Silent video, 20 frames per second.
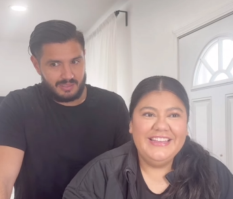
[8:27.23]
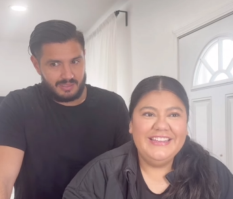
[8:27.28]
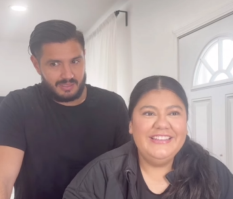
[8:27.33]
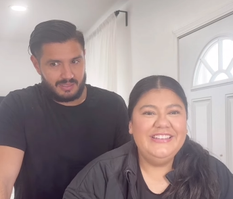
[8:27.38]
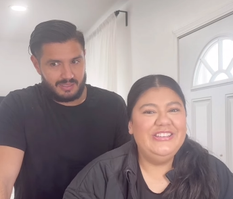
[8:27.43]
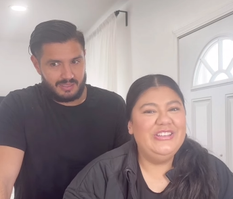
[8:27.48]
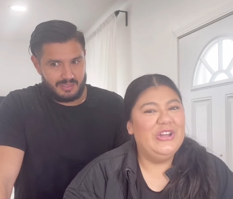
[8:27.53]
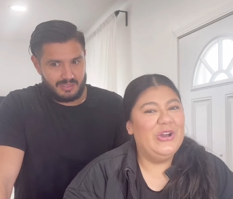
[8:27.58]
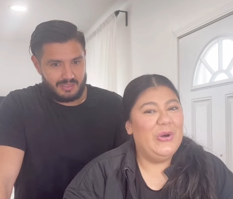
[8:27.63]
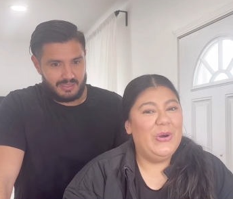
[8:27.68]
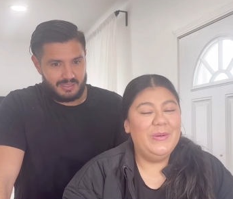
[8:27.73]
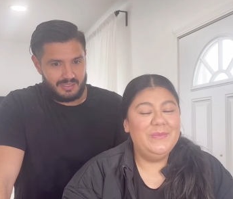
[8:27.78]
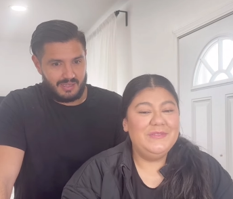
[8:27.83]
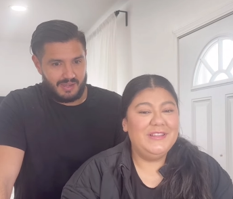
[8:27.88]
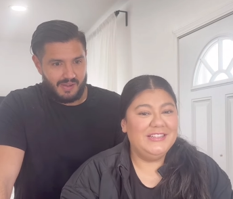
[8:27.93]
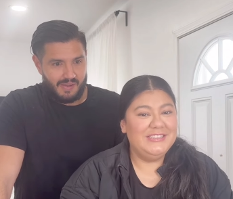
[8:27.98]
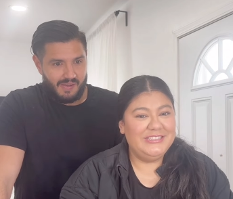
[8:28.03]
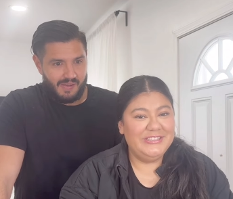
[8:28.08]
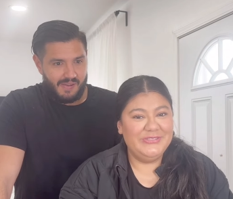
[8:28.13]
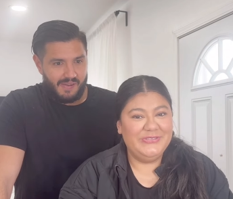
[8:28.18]
Speaker 1: no, I'm
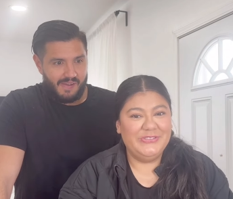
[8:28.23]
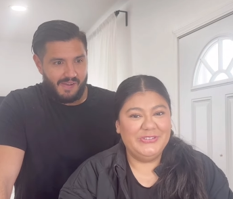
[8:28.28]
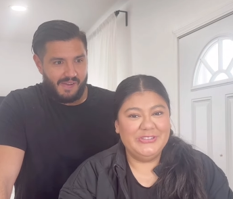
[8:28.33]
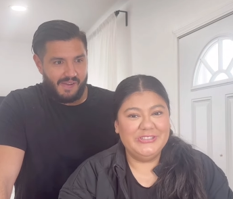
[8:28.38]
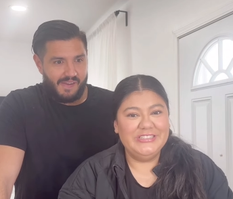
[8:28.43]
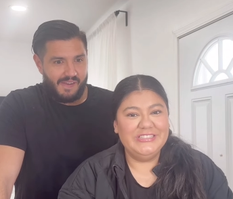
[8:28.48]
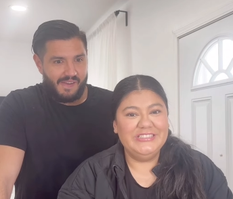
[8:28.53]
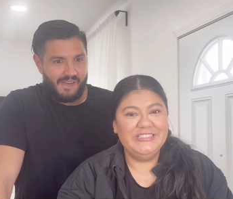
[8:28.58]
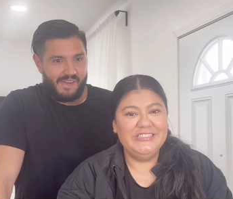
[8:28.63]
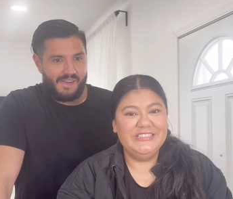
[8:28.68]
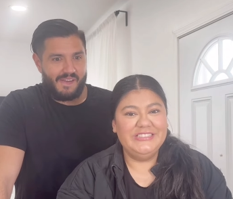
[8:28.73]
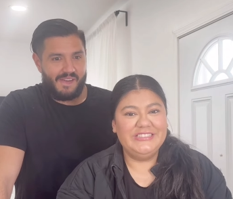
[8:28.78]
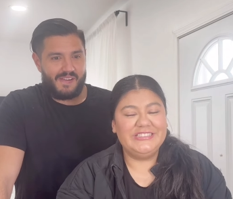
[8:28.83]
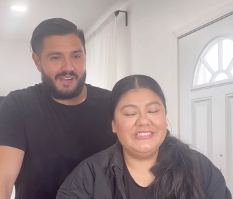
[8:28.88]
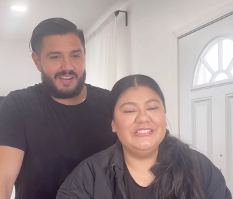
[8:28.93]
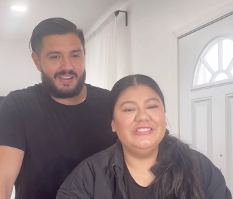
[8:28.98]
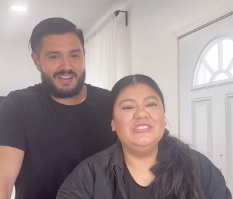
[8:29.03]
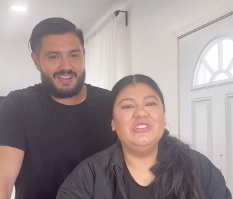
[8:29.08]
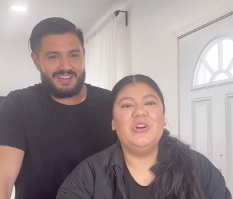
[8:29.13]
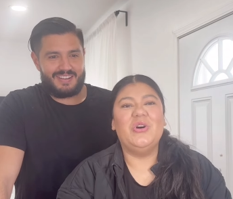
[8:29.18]
not
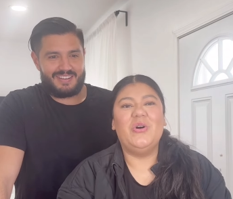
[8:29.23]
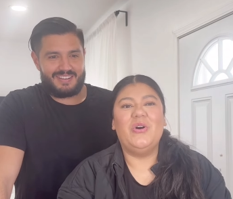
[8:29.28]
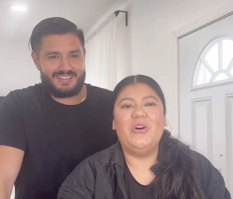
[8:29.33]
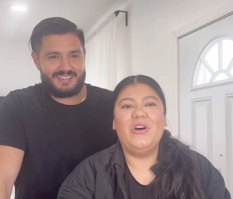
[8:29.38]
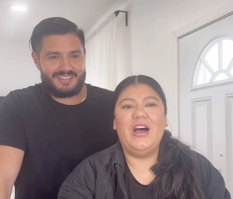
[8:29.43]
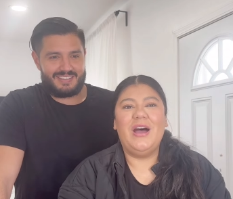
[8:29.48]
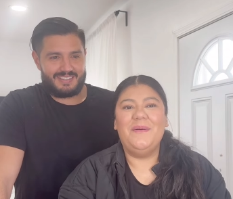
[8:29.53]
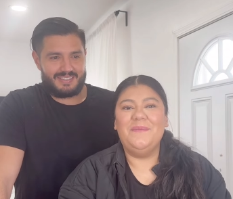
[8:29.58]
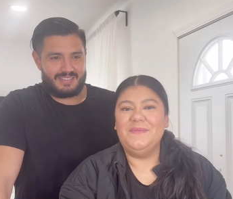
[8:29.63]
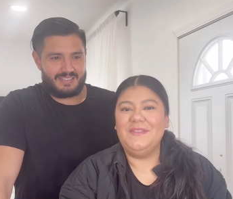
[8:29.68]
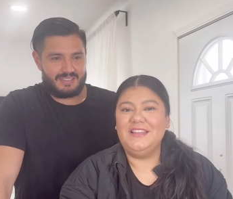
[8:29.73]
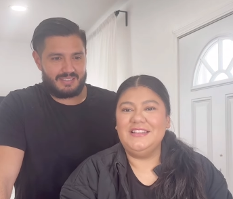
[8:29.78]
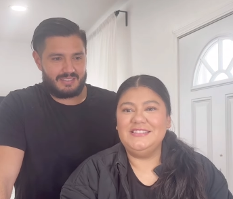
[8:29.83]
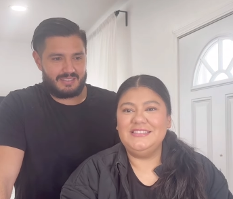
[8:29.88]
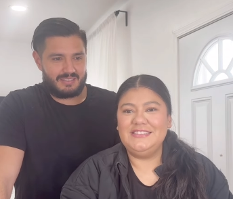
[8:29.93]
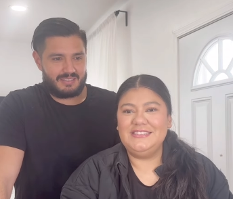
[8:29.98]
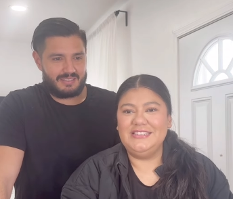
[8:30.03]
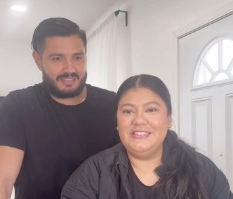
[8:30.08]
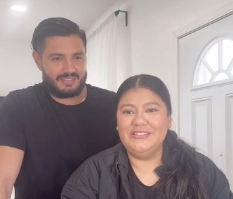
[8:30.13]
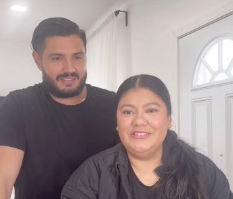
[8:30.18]
divorced. No, oh. I'm not
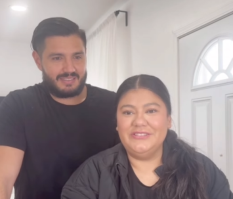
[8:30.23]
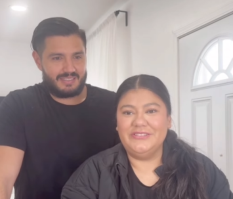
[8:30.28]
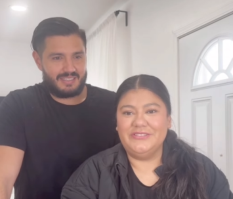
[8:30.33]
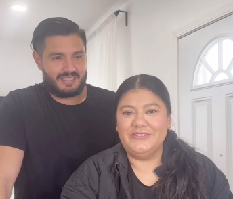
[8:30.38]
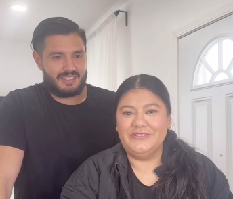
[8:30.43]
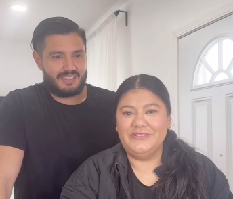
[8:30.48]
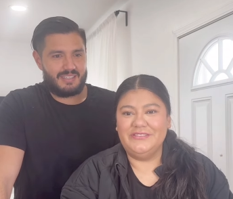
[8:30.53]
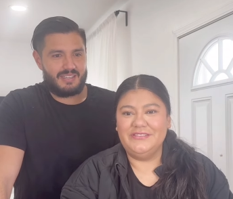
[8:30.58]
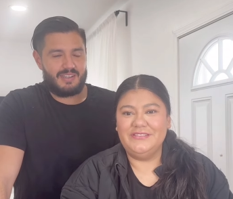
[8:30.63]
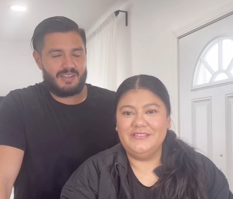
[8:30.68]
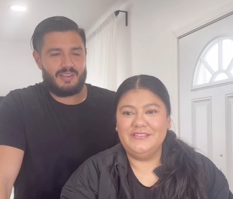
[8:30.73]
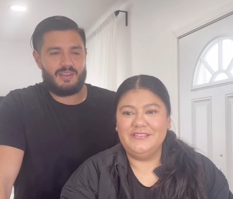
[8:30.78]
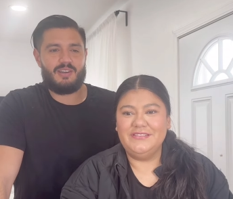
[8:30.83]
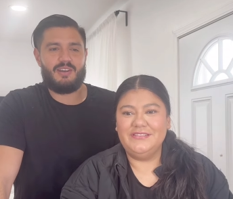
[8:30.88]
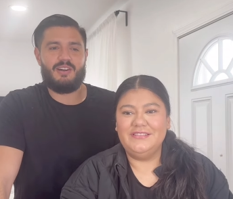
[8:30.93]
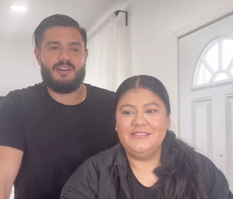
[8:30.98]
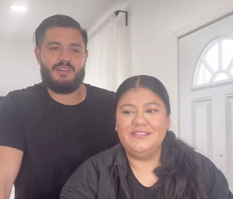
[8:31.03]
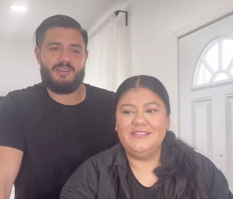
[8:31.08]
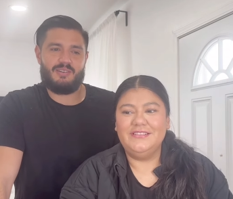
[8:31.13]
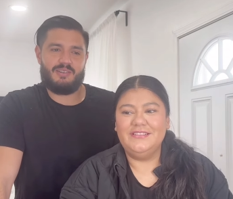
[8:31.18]
single.
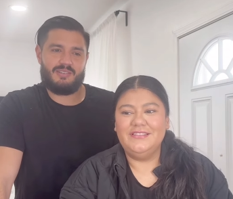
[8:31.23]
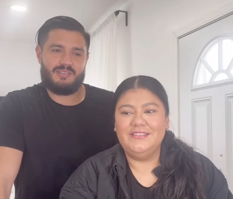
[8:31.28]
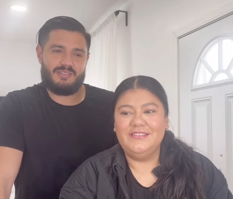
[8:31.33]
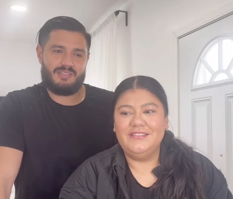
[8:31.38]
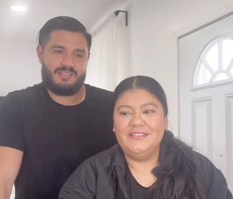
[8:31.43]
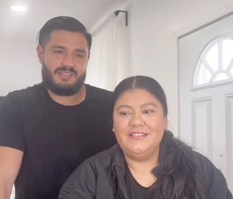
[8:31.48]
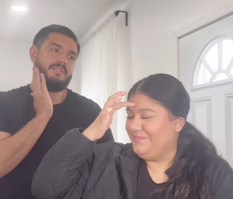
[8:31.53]
Oh.